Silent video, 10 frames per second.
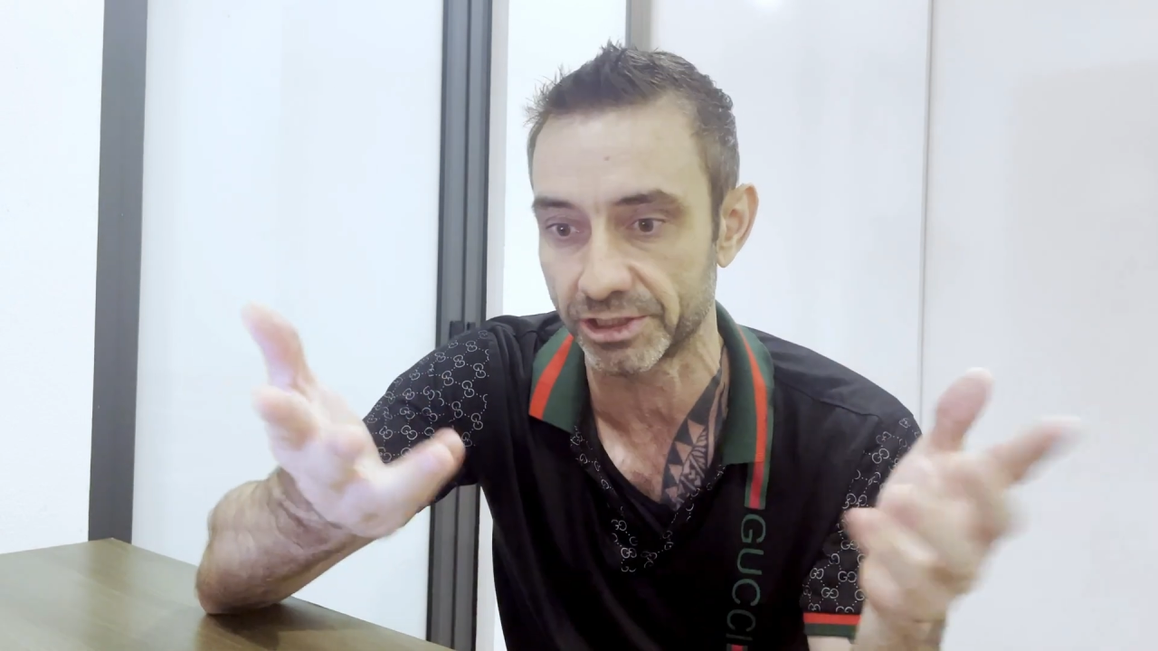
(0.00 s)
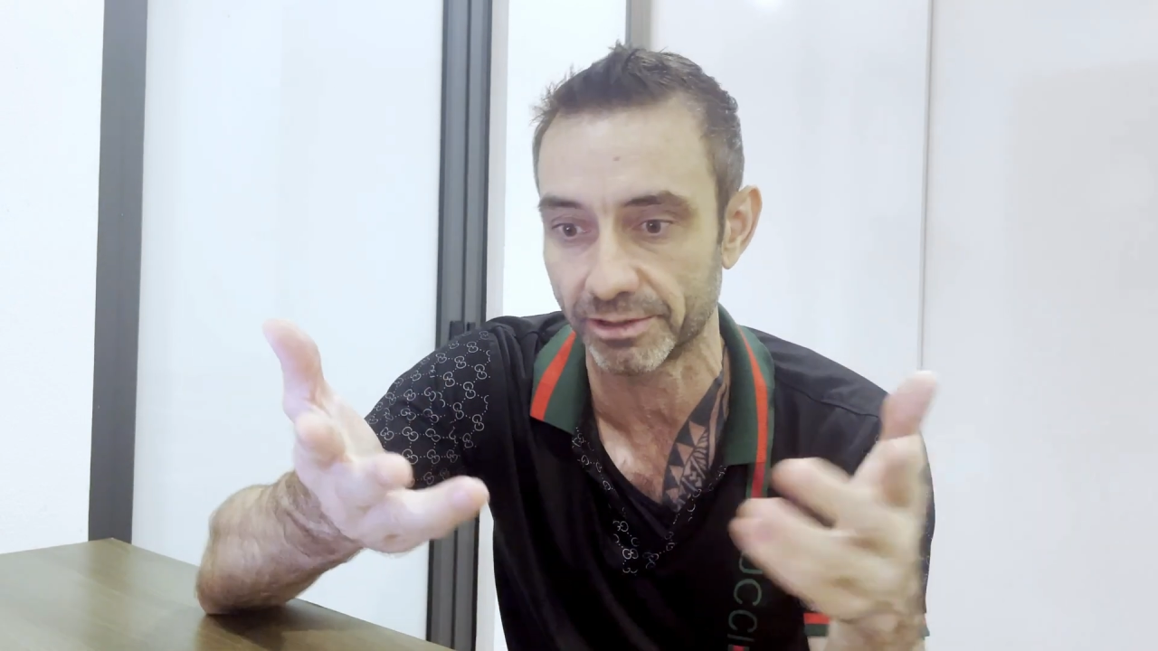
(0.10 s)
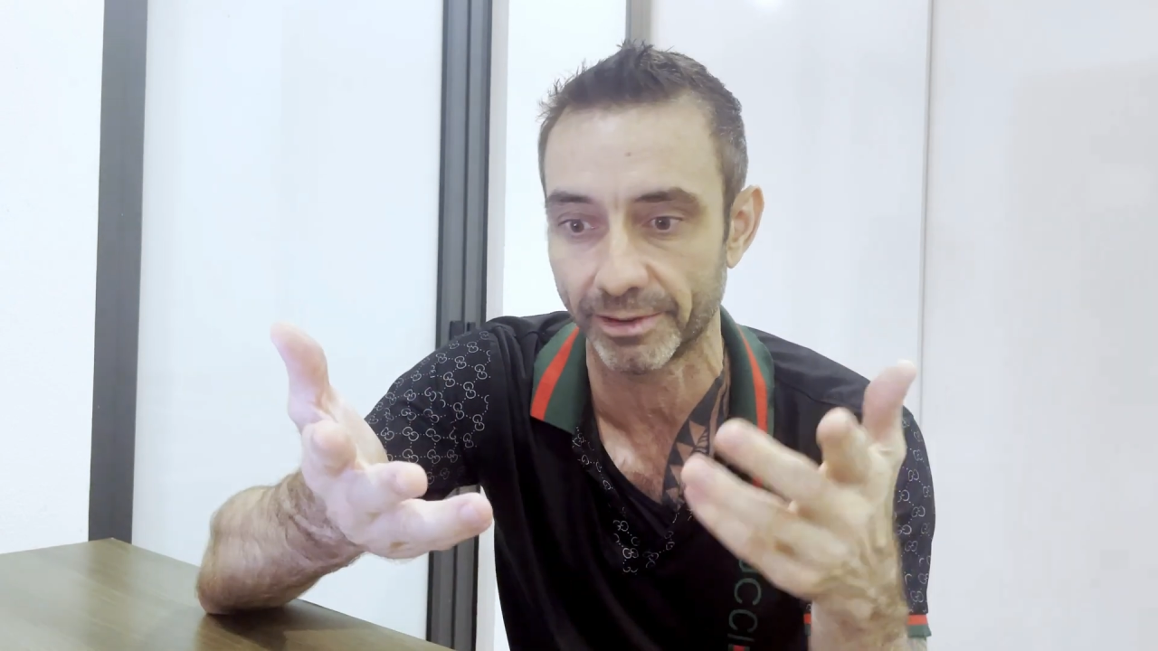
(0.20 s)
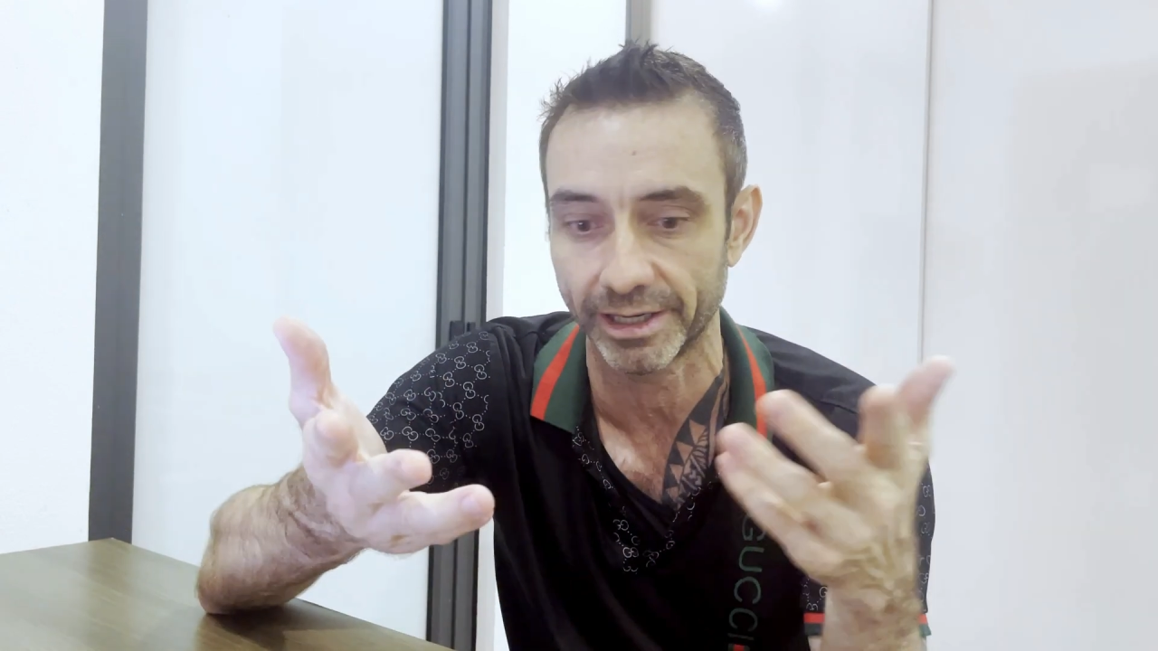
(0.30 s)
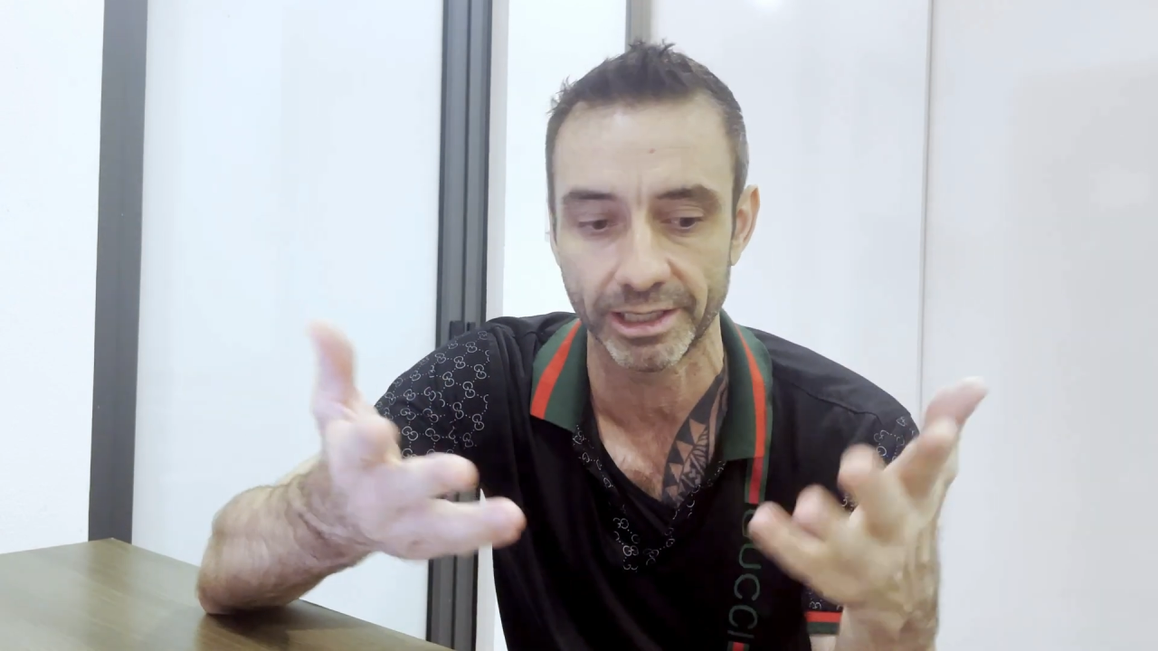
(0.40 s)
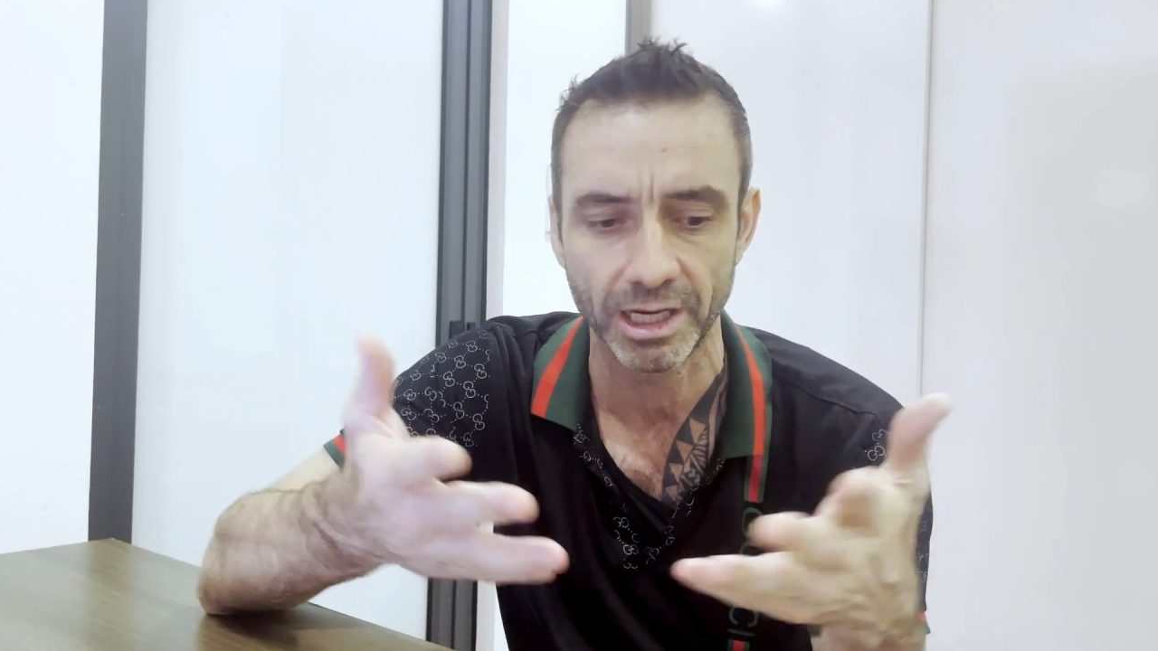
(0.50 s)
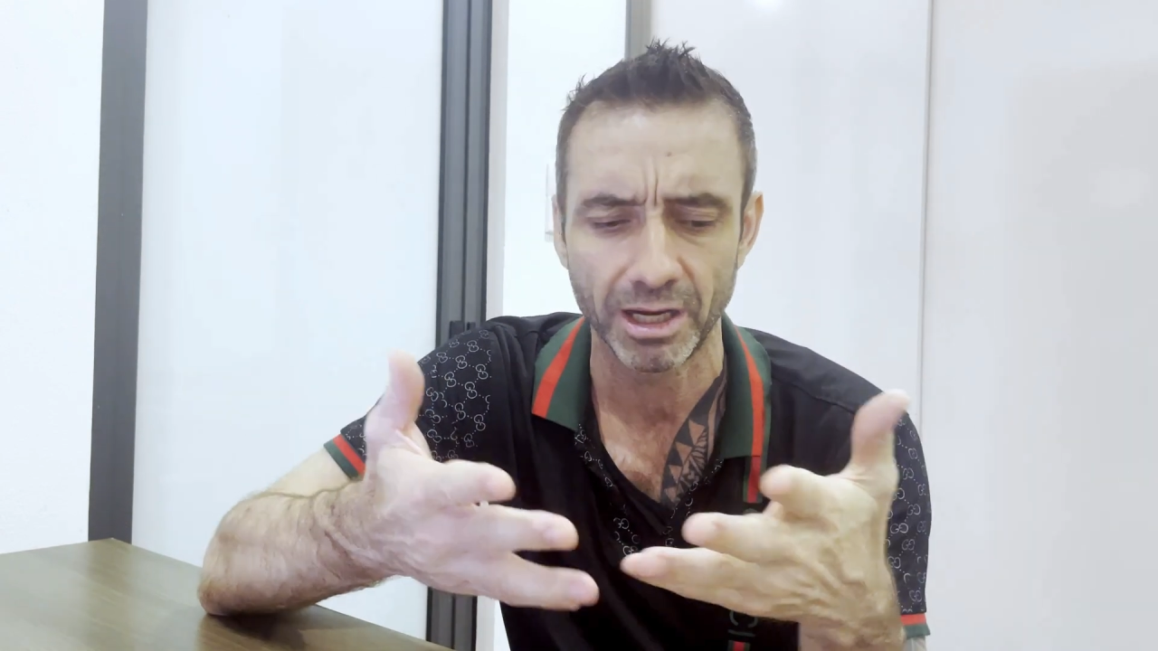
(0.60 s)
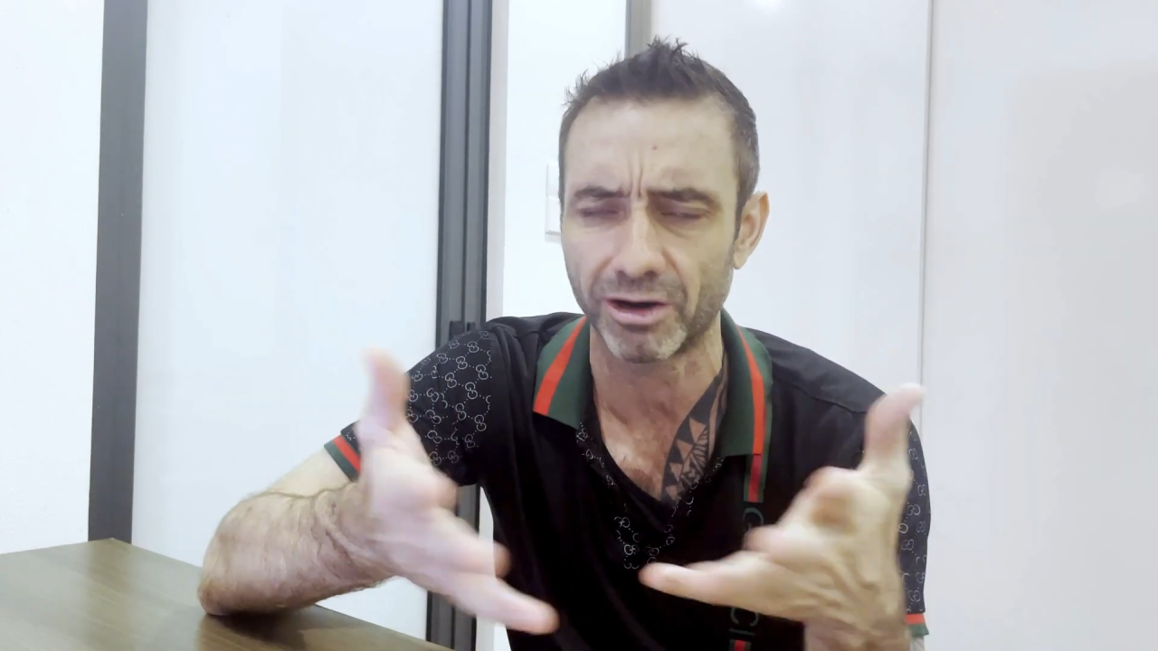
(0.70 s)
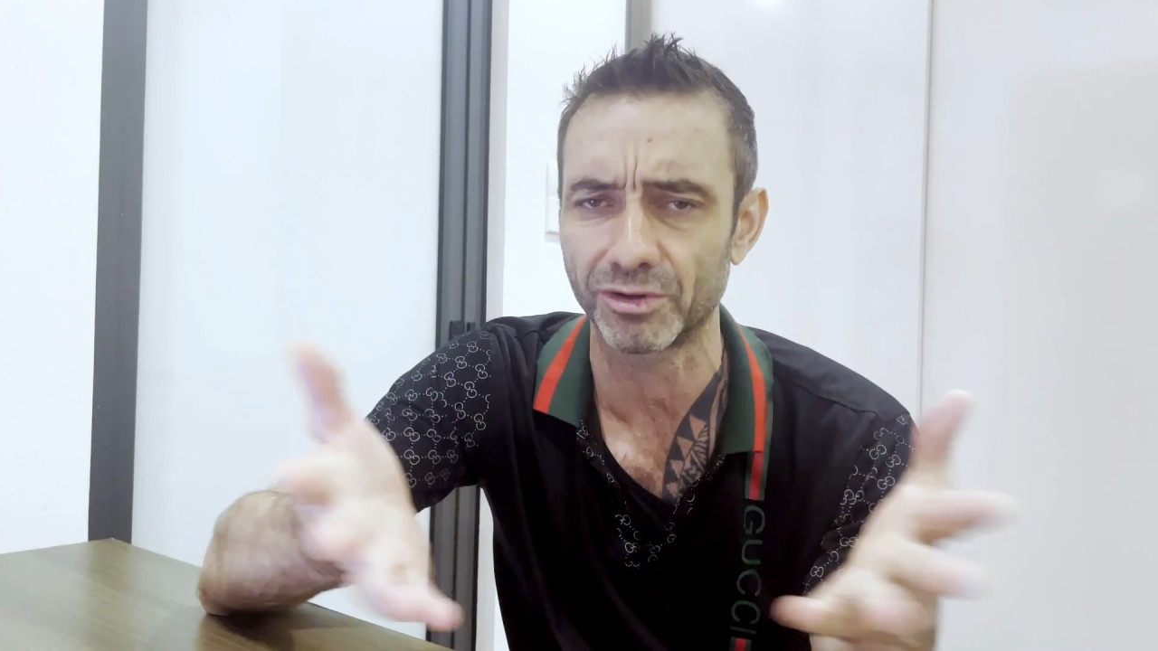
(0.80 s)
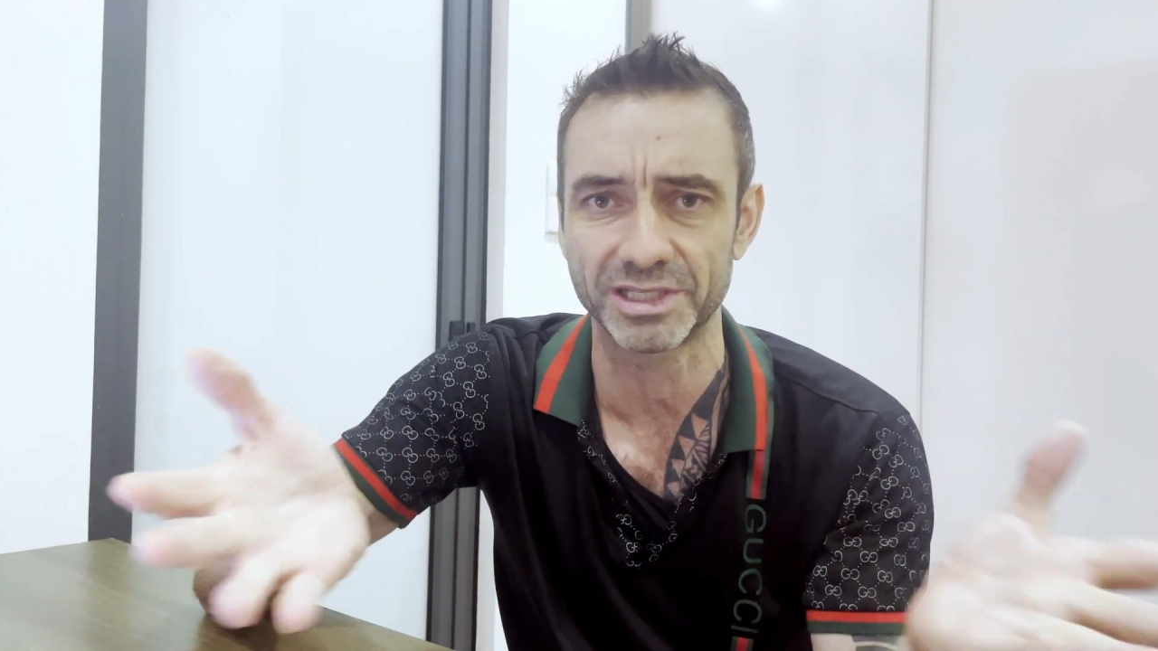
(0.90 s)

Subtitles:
you can buy all